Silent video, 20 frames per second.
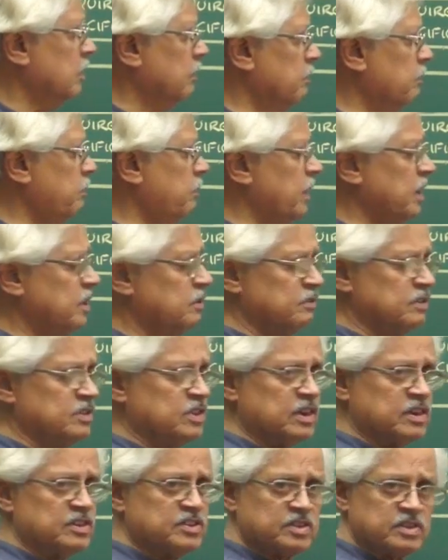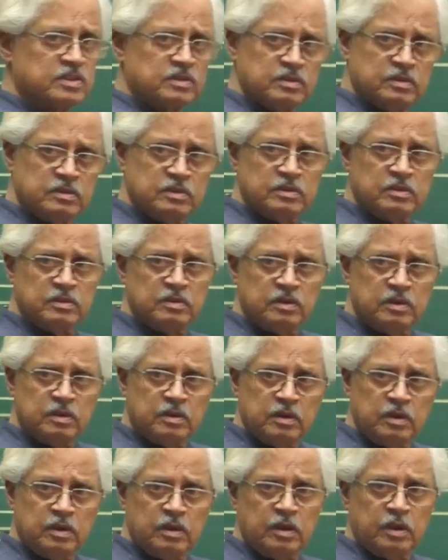blood vessels
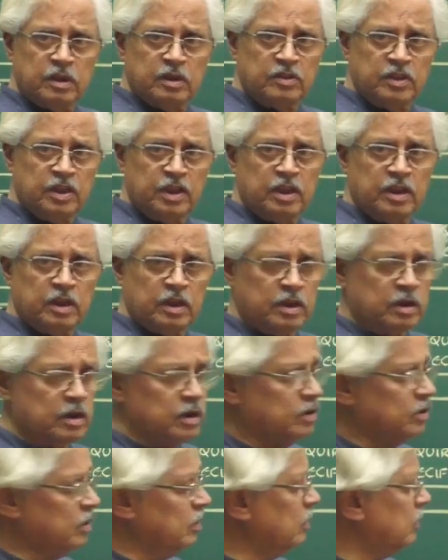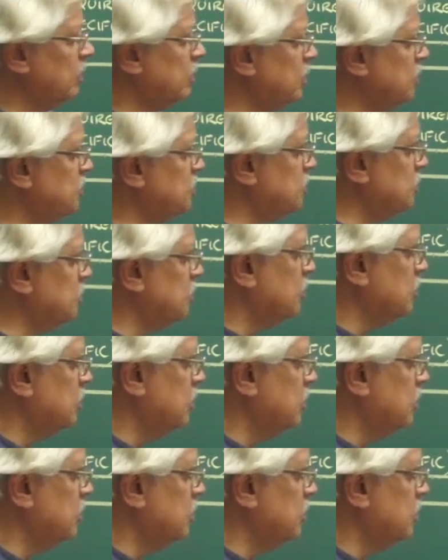in the tissue